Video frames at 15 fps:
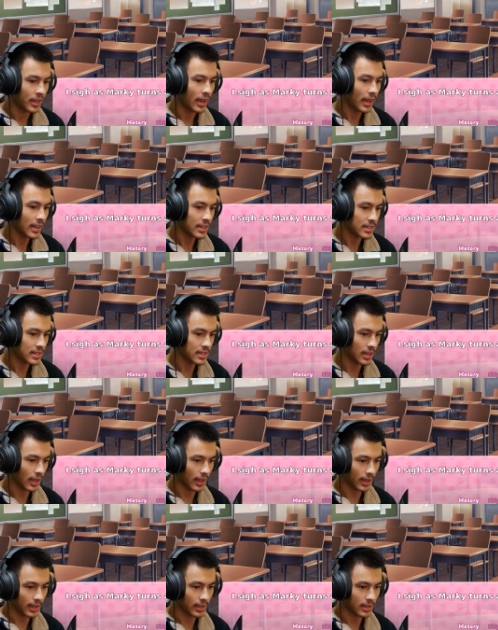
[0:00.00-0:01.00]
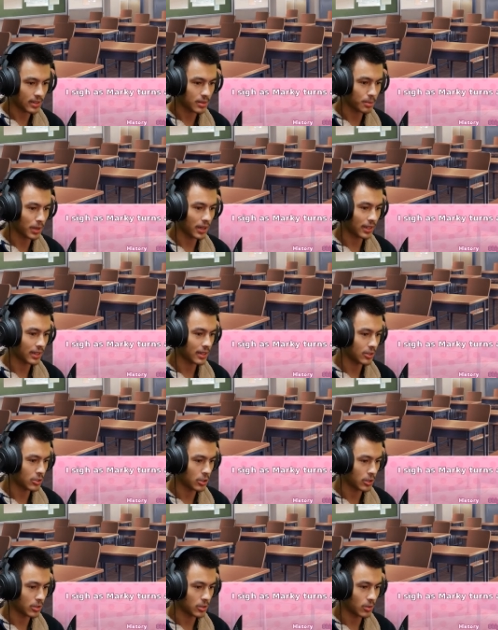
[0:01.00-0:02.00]
I sigh as Marky
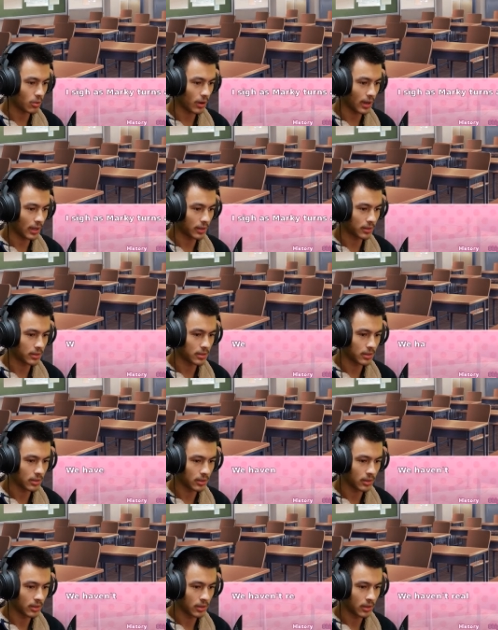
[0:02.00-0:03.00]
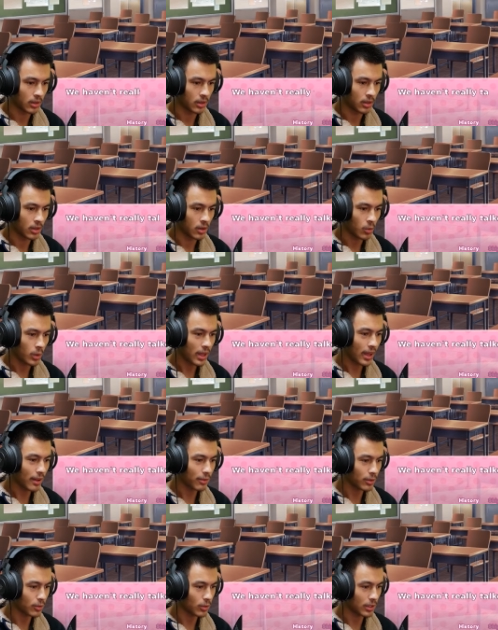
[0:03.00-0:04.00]
turns around. We
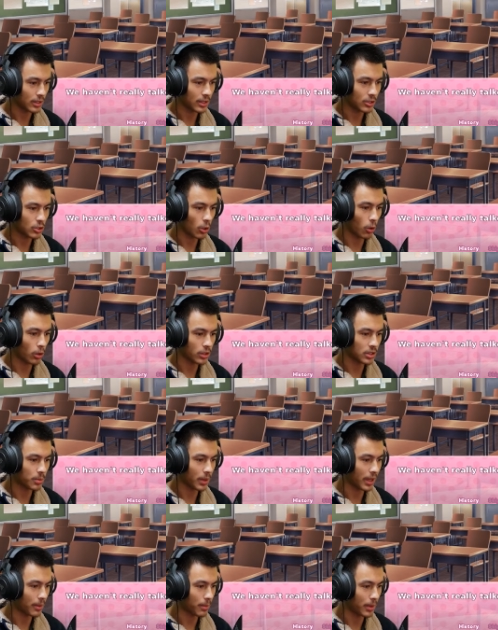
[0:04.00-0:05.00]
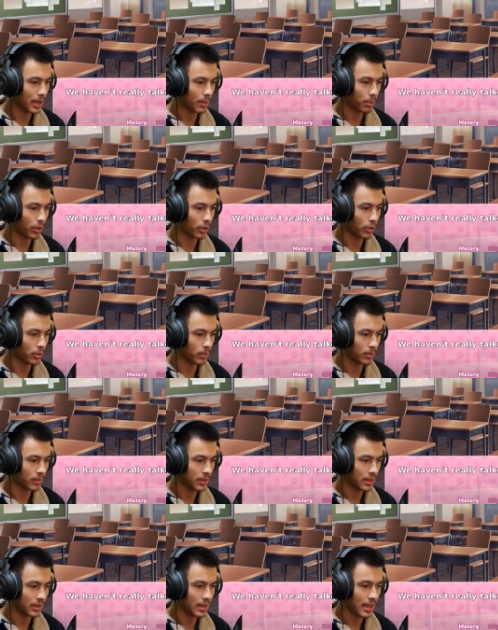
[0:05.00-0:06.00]
haven't really talked about my poem
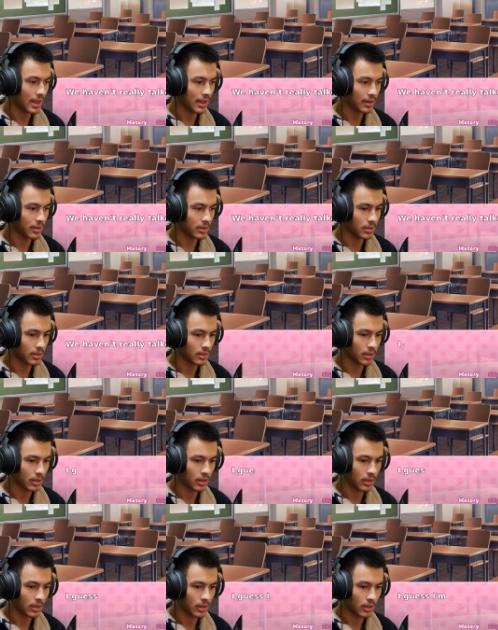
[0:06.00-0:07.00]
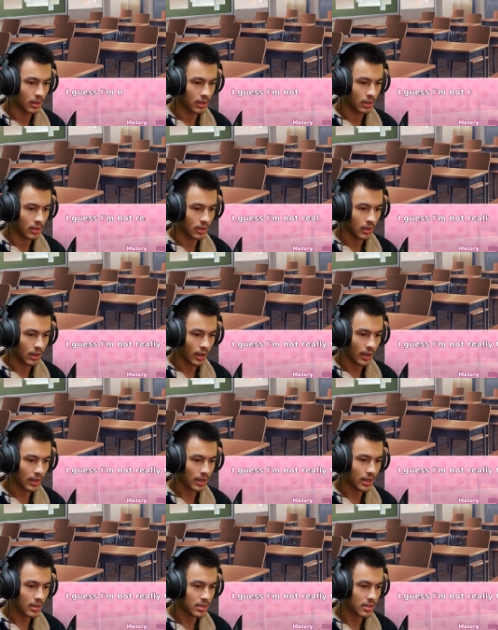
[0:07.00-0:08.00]
in the end. I
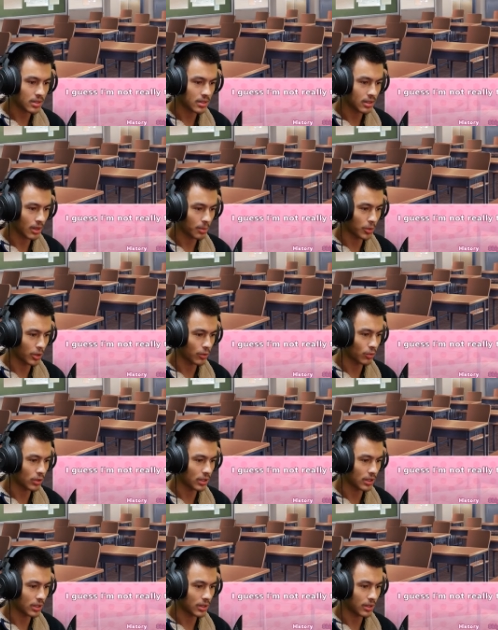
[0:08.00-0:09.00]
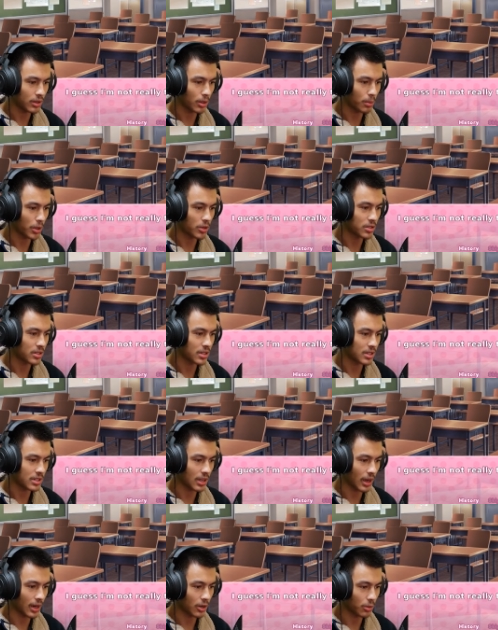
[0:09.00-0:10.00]
guess I'm not really the most
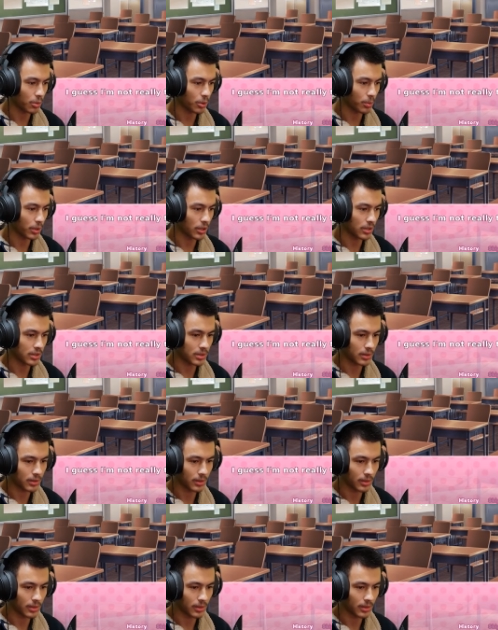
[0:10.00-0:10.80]
desirable person.